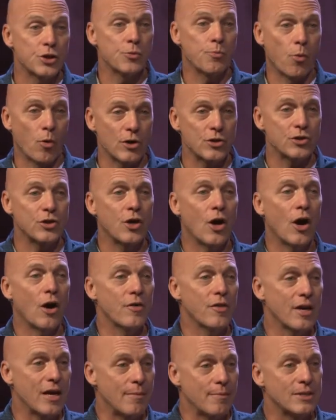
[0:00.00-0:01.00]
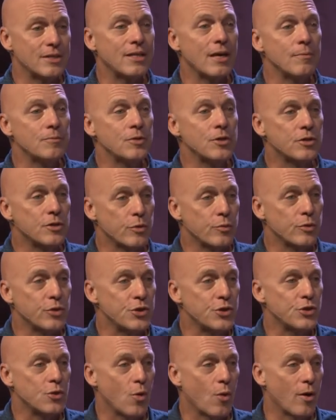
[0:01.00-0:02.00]
sports car that I'm attempting to
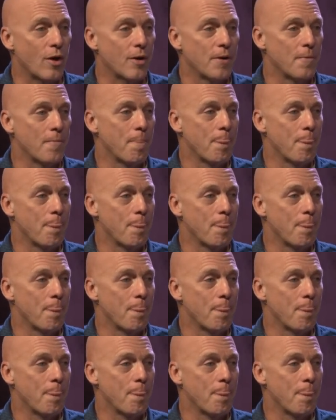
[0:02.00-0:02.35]
restore.